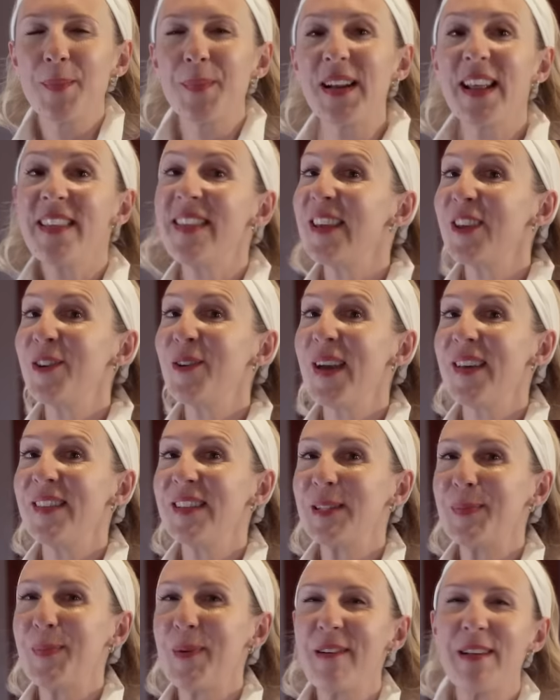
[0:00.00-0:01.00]
But I think you get the
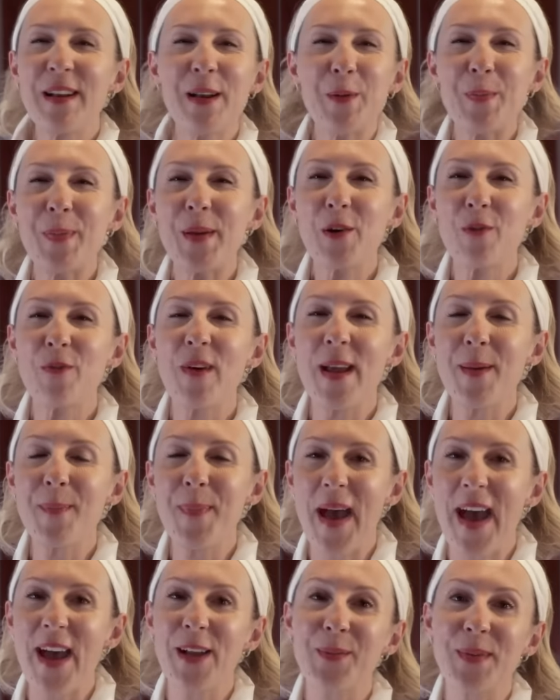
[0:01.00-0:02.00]
spirit, and it would be great
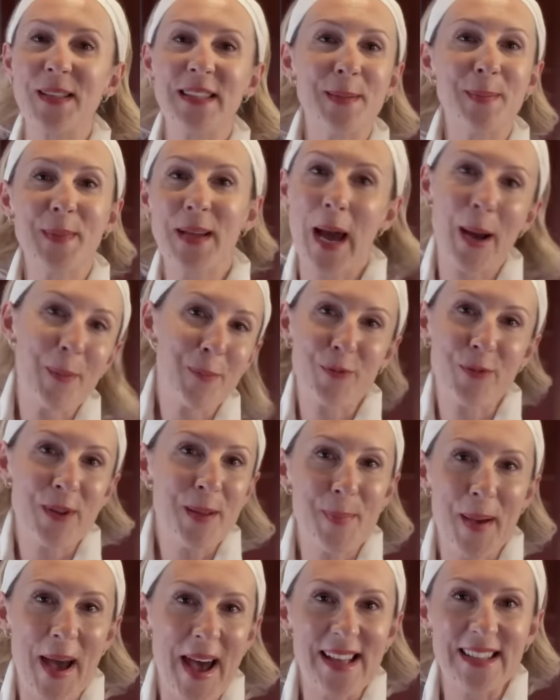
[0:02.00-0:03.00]
paired with some
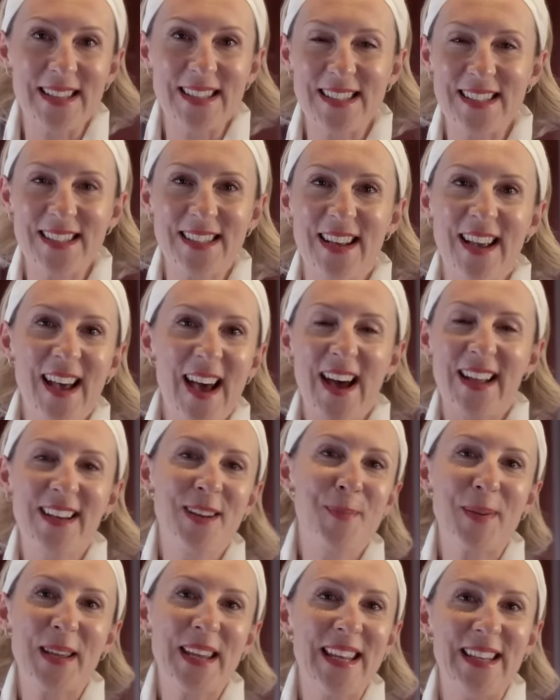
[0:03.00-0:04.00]
capri pants and
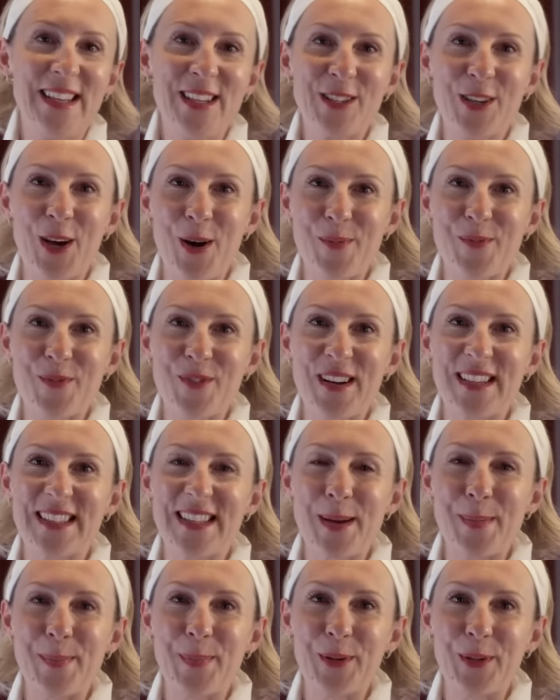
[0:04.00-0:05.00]
a bikini top, for
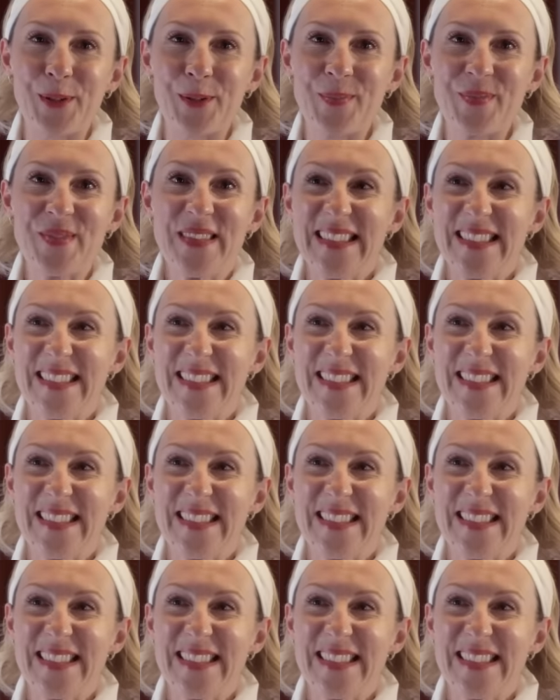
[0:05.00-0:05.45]
example.